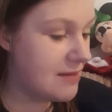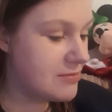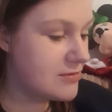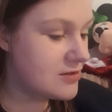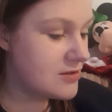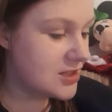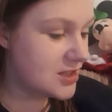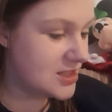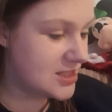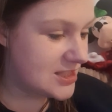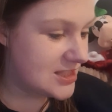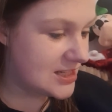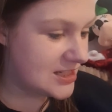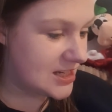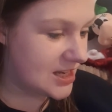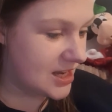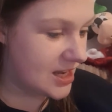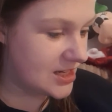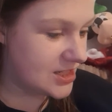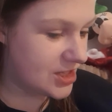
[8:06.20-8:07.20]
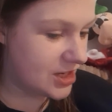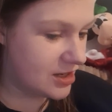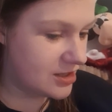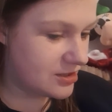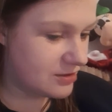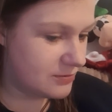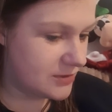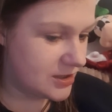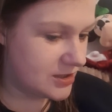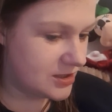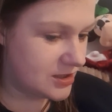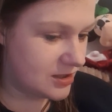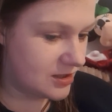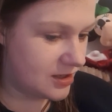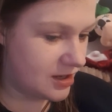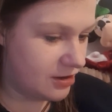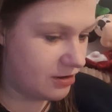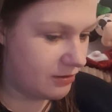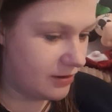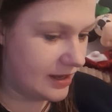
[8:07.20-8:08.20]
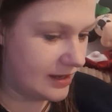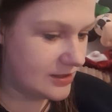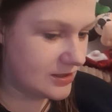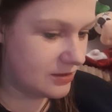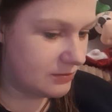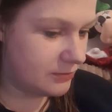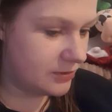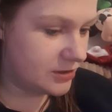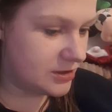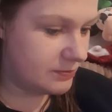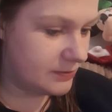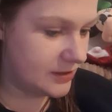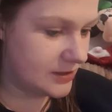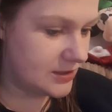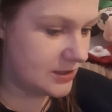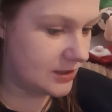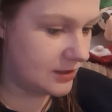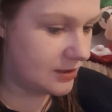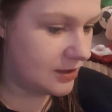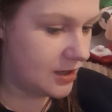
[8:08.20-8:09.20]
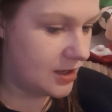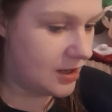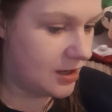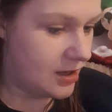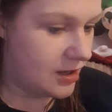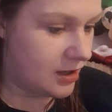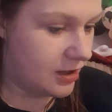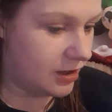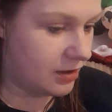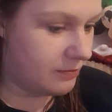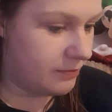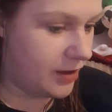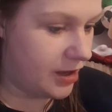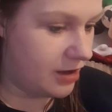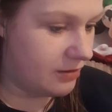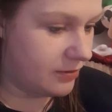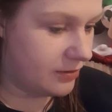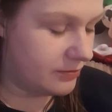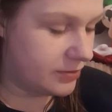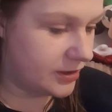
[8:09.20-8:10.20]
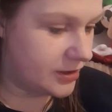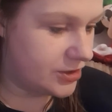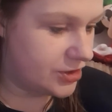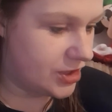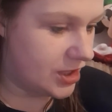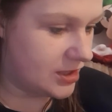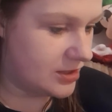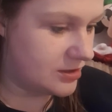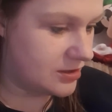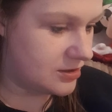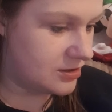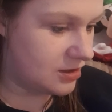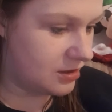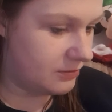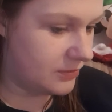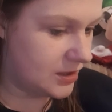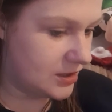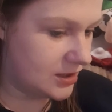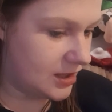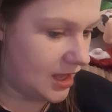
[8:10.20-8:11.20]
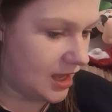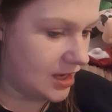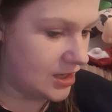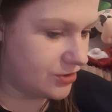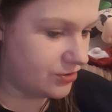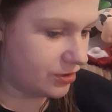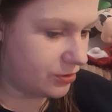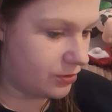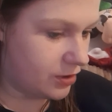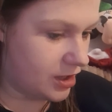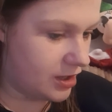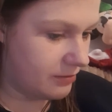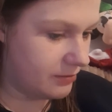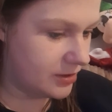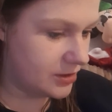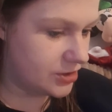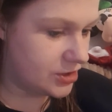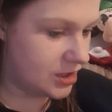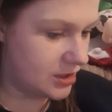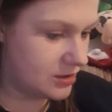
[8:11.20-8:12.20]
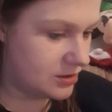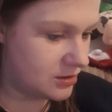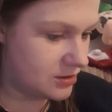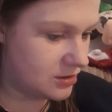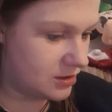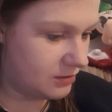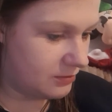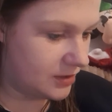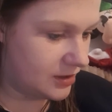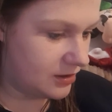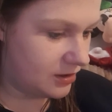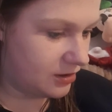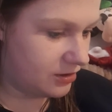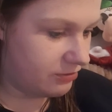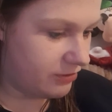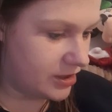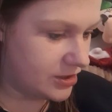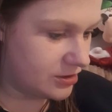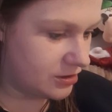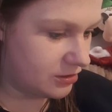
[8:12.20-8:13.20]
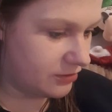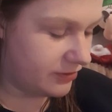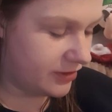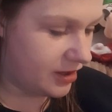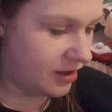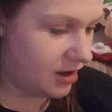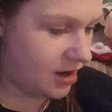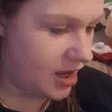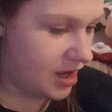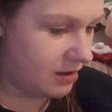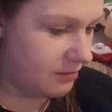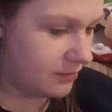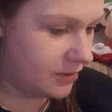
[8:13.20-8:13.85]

consider entitlement to the lower age mobility component because Jayden does not meet the age requirement. Jayden does not meet the threshold for the higher